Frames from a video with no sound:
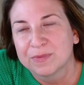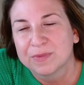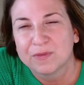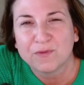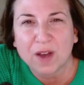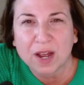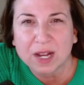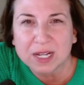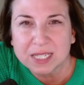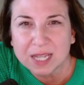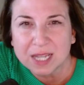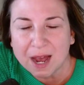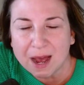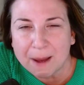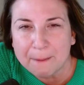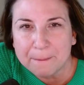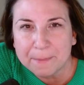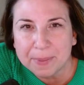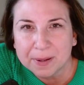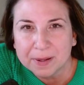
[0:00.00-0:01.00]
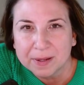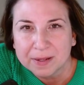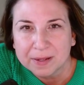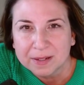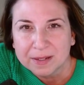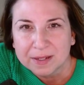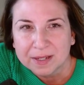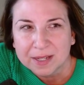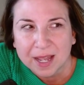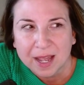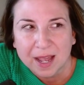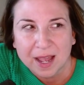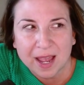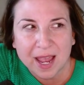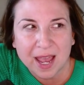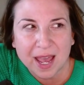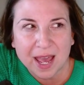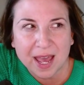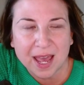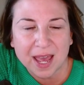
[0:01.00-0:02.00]
fucked up
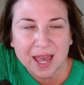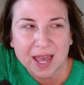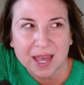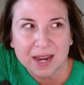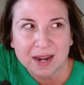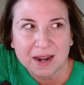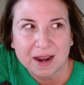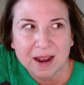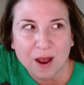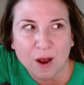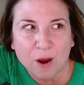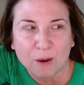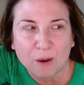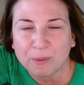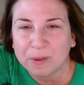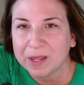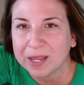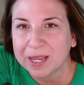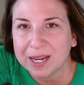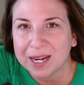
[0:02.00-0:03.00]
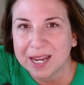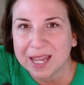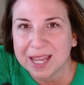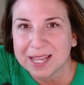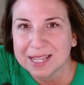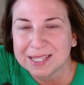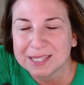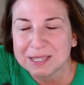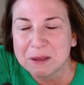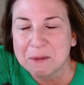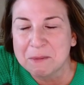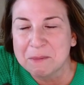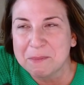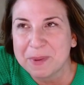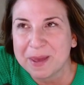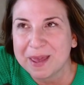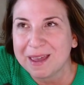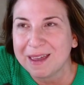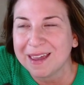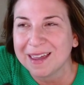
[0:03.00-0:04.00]
and are planning some
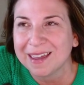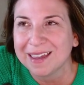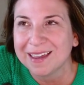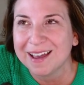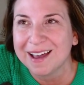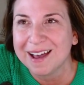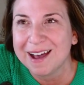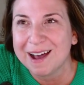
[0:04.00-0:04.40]
big